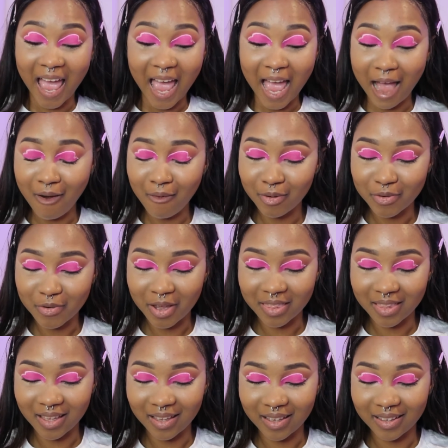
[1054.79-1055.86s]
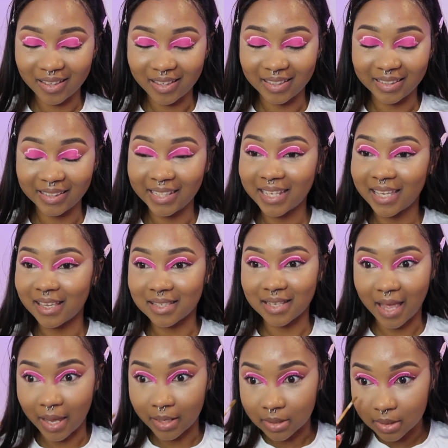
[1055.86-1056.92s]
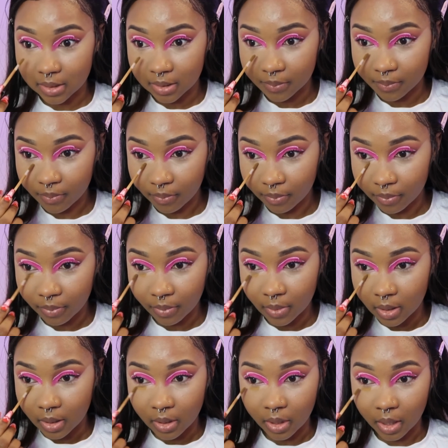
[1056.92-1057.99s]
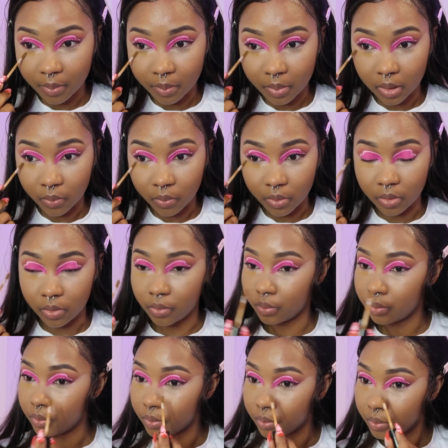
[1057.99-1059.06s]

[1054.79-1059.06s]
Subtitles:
I would rather lick his ass than be with you.